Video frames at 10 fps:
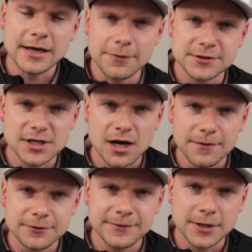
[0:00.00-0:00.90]
Now, at the
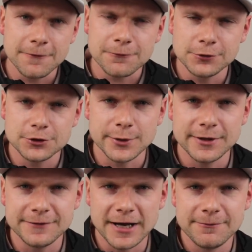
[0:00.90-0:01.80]
start of this video, for under
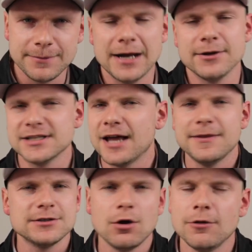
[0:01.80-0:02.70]
£25, I had
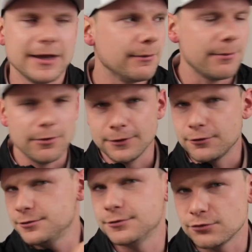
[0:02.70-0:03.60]
this whole thing where I brought the
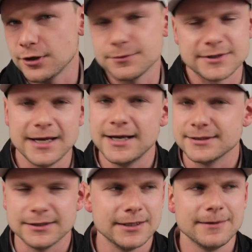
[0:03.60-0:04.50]
Christmas tree
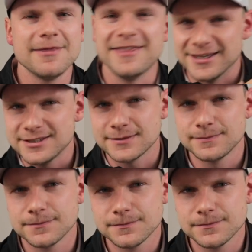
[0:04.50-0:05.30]
upstairs and this.